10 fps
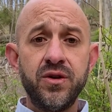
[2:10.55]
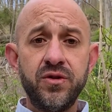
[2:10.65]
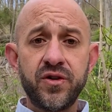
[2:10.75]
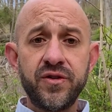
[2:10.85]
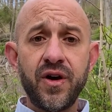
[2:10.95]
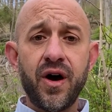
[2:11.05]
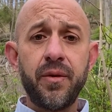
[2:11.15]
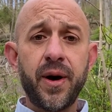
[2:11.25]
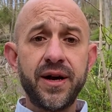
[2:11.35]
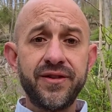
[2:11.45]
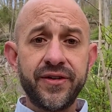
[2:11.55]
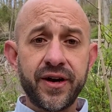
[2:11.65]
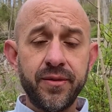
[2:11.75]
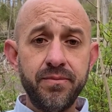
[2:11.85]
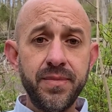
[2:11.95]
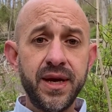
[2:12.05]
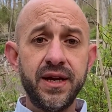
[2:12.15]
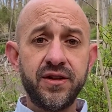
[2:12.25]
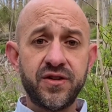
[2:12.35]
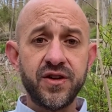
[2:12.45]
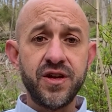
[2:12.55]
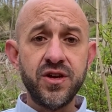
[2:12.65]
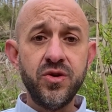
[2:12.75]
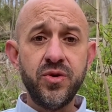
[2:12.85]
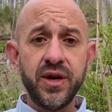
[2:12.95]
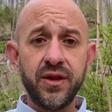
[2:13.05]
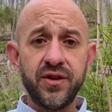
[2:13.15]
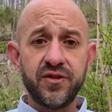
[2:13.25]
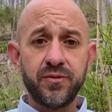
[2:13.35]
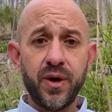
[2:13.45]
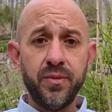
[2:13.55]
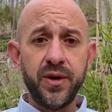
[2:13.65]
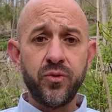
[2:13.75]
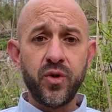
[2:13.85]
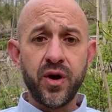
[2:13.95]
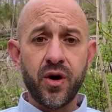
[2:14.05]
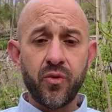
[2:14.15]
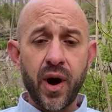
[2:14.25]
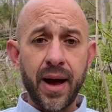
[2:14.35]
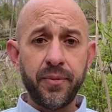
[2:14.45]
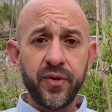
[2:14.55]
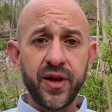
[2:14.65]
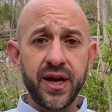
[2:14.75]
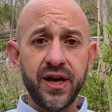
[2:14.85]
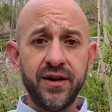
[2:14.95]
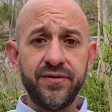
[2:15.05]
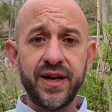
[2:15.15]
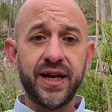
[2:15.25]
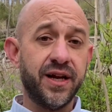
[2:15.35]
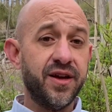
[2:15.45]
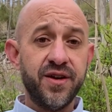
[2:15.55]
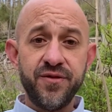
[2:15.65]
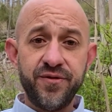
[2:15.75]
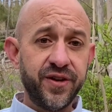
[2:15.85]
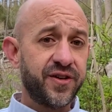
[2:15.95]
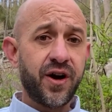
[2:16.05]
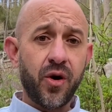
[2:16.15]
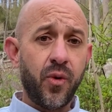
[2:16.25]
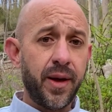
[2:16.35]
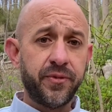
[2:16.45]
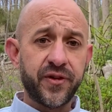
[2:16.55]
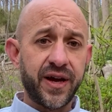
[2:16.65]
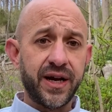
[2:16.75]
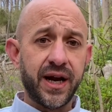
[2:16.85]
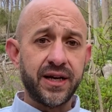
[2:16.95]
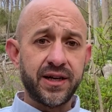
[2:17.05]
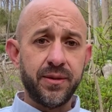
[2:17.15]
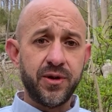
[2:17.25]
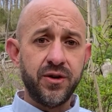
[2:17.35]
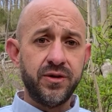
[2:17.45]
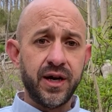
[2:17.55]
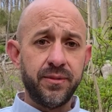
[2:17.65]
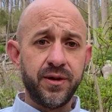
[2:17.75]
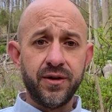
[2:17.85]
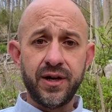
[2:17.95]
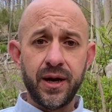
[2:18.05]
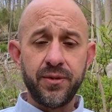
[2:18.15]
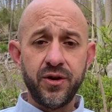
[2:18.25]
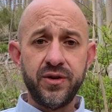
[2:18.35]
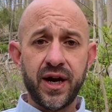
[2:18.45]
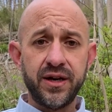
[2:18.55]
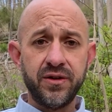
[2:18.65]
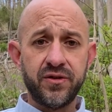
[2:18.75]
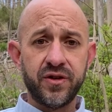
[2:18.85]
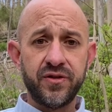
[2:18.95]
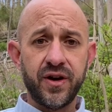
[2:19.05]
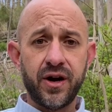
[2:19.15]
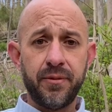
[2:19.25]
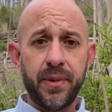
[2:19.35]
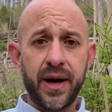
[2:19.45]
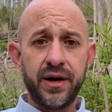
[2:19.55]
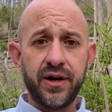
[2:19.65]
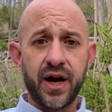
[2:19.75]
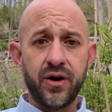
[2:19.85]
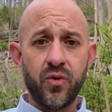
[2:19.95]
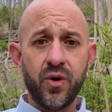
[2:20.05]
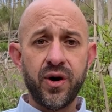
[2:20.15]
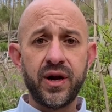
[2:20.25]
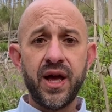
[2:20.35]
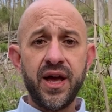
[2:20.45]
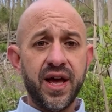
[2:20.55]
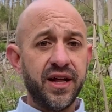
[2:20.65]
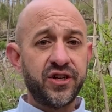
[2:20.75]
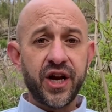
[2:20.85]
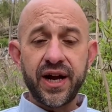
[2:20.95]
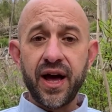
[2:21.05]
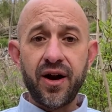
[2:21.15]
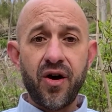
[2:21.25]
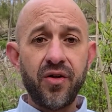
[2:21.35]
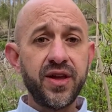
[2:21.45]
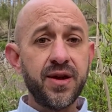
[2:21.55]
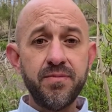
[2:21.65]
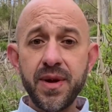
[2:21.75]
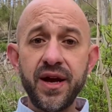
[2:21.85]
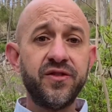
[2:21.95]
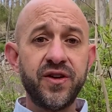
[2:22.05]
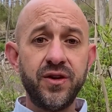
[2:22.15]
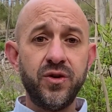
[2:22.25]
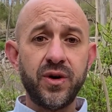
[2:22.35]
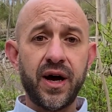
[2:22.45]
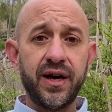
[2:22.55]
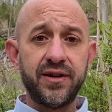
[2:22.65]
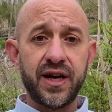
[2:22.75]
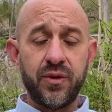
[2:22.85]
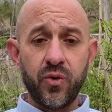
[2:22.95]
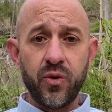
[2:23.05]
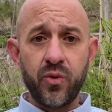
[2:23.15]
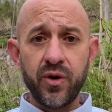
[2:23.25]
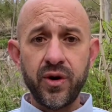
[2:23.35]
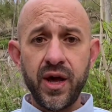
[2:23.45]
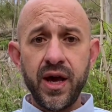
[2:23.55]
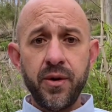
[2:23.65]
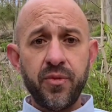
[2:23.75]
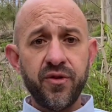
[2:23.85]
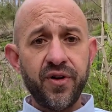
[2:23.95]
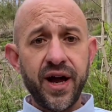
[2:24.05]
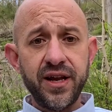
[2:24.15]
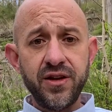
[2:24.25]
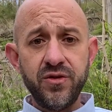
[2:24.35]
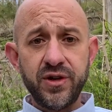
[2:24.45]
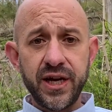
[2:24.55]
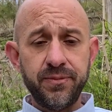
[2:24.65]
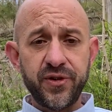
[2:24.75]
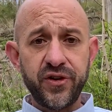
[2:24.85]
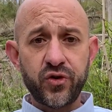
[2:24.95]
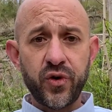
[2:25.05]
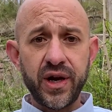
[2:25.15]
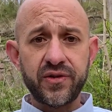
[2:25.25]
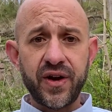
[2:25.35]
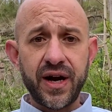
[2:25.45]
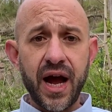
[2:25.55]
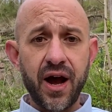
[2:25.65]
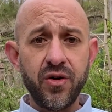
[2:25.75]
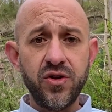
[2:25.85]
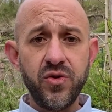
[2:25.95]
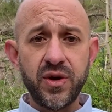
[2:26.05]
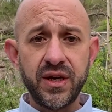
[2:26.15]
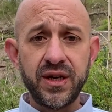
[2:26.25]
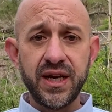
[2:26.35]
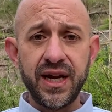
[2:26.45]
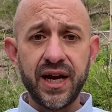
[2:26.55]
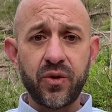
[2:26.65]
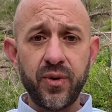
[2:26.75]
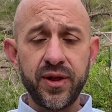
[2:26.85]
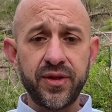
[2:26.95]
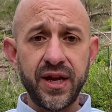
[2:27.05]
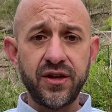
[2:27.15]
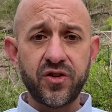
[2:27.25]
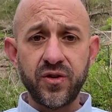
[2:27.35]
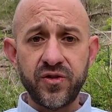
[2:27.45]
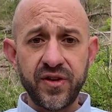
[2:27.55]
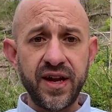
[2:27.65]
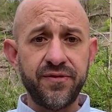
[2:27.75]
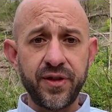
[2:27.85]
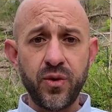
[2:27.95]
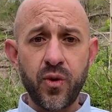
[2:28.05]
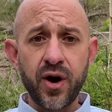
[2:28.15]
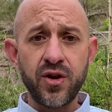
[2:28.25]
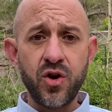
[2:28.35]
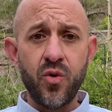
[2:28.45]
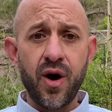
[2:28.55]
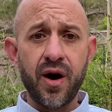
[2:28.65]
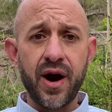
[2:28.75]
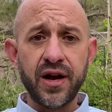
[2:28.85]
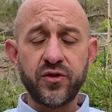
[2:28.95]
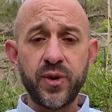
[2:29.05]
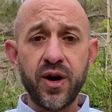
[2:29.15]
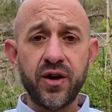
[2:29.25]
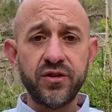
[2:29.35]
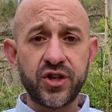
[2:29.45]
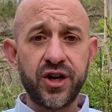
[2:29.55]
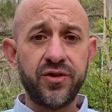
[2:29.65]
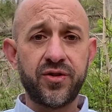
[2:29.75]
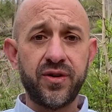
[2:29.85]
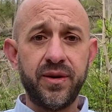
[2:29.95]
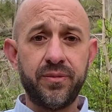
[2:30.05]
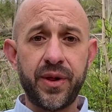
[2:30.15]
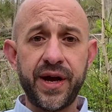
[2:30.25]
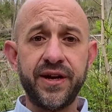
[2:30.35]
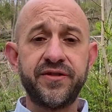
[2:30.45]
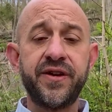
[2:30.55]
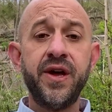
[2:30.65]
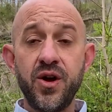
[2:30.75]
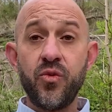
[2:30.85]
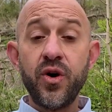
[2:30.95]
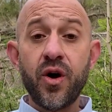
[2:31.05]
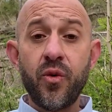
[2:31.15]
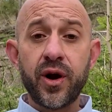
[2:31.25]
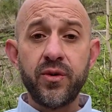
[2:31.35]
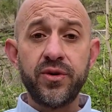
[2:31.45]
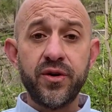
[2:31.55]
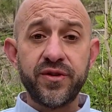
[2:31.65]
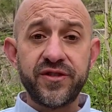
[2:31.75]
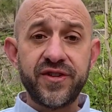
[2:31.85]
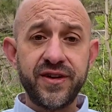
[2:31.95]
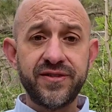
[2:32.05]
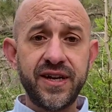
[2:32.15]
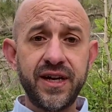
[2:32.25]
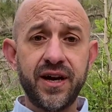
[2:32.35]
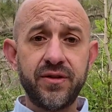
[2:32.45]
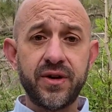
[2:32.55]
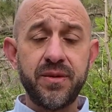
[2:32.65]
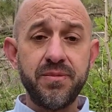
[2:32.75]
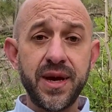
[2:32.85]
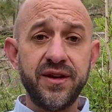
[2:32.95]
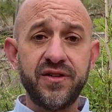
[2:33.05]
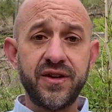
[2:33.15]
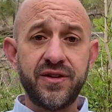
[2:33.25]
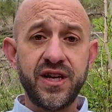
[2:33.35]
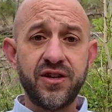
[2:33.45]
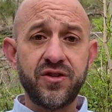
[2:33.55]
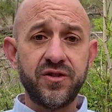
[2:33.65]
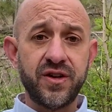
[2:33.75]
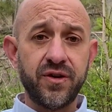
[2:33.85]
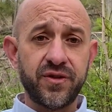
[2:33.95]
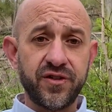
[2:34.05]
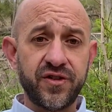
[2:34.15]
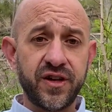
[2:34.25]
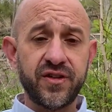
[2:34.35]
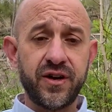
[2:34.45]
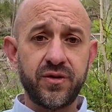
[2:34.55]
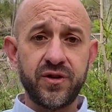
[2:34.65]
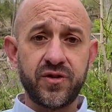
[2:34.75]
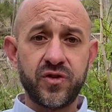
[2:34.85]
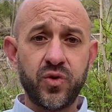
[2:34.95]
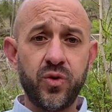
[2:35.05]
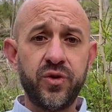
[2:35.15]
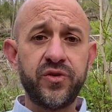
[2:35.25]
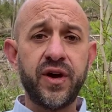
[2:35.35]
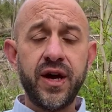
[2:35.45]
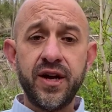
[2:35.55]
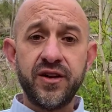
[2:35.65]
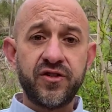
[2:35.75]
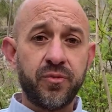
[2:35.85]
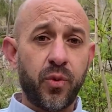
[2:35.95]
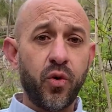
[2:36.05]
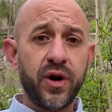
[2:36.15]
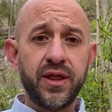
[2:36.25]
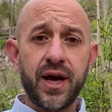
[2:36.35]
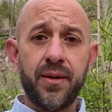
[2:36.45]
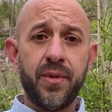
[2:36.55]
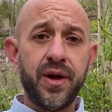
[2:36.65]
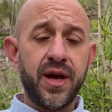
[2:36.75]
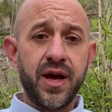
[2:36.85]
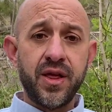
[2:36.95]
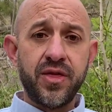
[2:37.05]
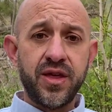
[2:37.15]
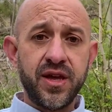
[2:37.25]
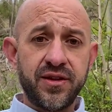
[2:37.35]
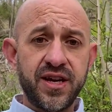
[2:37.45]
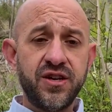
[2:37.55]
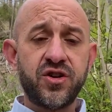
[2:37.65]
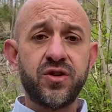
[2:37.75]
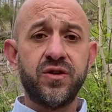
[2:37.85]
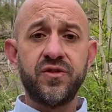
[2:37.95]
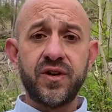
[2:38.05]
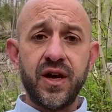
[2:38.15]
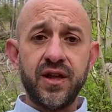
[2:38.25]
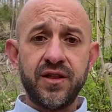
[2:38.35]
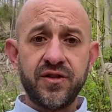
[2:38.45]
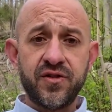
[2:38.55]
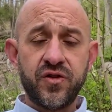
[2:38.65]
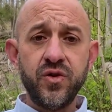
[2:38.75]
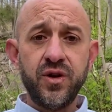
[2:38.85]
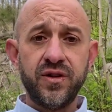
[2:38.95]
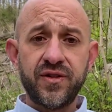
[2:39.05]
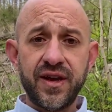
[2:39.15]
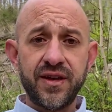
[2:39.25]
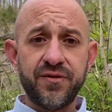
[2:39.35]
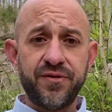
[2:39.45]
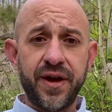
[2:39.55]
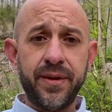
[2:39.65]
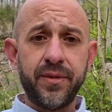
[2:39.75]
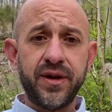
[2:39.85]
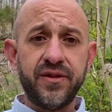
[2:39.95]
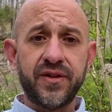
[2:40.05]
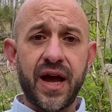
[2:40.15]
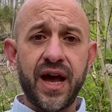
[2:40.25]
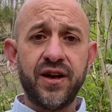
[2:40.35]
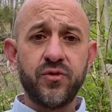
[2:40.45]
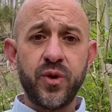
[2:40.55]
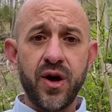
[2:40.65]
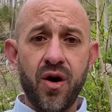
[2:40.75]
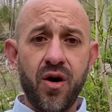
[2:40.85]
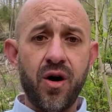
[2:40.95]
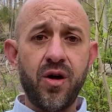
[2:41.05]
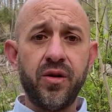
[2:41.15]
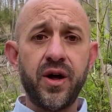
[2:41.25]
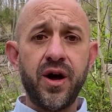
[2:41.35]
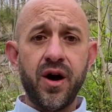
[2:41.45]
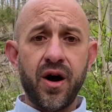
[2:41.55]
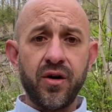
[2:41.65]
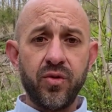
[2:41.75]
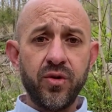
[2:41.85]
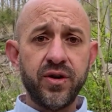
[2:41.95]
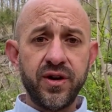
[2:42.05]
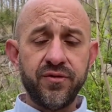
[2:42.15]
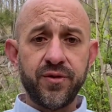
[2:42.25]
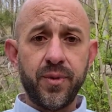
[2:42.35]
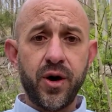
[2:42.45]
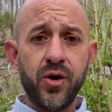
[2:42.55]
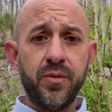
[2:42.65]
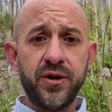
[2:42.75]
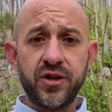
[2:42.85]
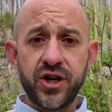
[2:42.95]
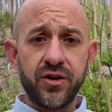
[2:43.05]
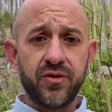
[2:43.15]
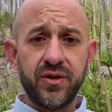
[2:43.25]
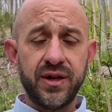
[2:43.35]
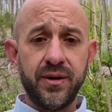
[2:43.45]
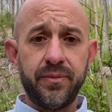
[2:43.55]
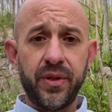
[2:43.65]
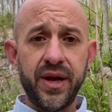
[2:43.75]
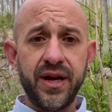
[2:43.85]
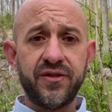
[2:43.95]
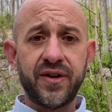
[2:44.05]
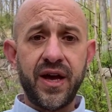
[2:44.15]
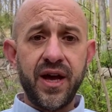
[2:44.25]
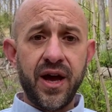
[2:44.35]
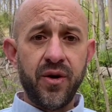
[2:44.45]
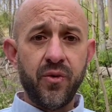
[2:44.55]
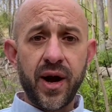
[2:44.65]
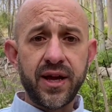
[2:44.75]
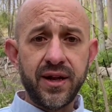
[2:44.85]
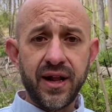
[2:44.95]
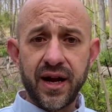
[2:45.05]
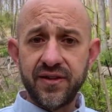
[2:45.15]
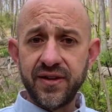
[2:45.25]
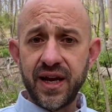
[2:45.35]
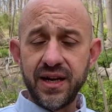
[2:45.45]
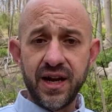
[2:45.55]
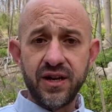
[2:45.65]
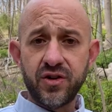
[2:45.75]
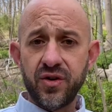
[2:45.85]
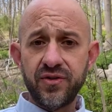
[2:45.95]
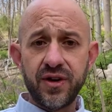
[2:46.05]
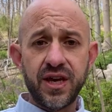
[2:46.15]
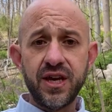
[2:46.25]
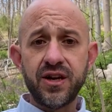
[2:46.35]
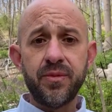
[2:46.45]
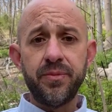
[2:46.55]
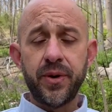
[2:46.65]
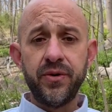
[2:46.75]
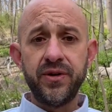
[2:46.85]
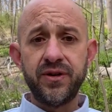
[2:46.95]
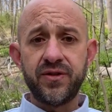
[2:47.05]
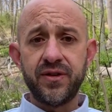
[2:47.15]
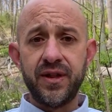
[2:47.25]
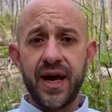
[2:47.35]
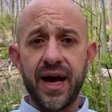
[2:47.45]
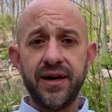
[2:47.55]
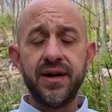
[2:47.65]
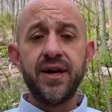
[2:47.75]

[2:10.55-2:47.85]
New Jersey Audubon is committed to you in this moment. We are rapidly innovating visit our website at www.newjerseyaudubon.org and check out all the amazing new content where we're providing you tips and tricks on how you can connect with nature safely where you are as we all shelter in place. We are working with over 1,600 amazing teachers in over 600 schools, supporting them, the teachers, the students, and their families as we all are learning from home and sheltering in place and recognizing that nature as a key component to that.